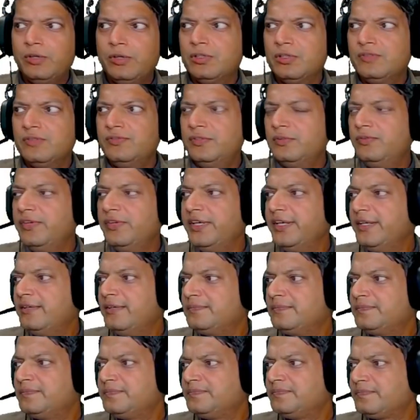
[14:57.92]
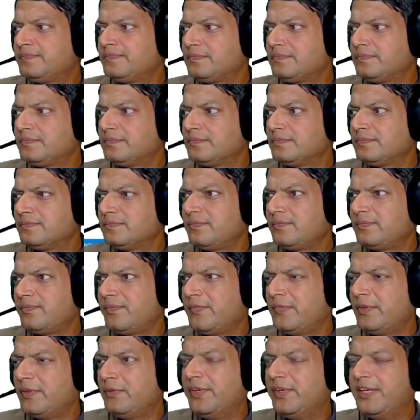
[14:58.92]
it out of the way.
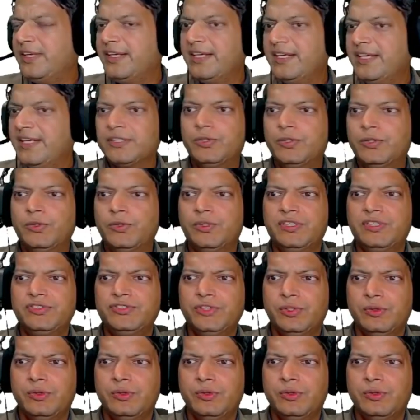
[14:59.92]
We'll get the code.